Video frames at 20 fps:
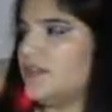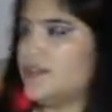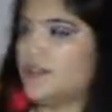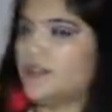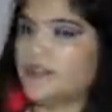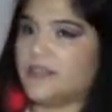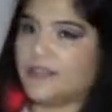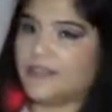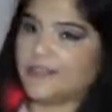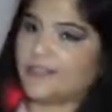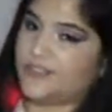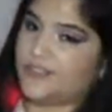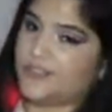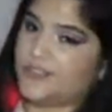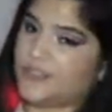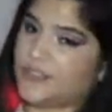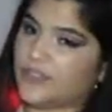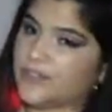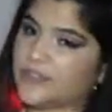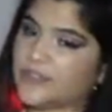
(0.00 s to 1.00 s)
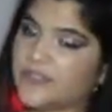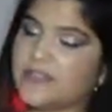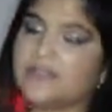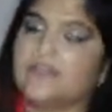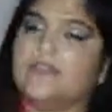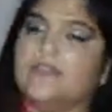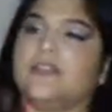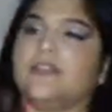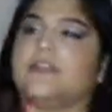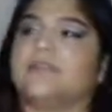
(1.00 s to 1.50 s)
She jumps on there,
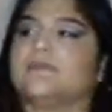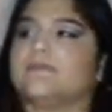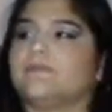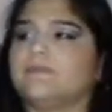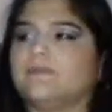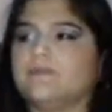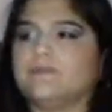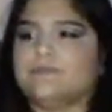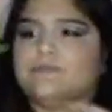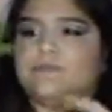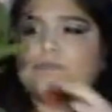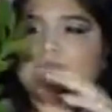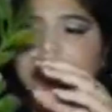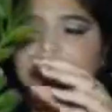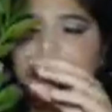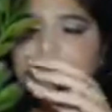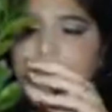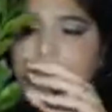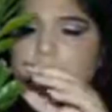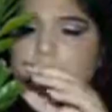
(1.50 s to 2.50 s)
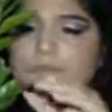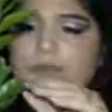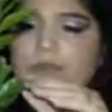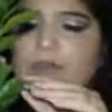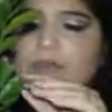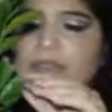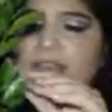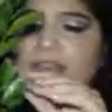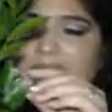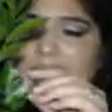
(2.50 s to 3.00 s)
typical
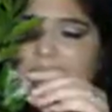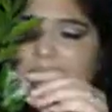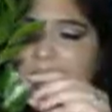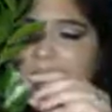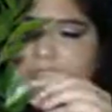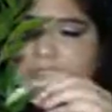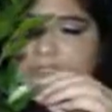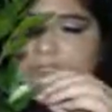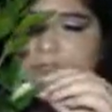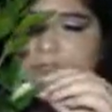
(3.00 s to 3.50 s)
cat fashion.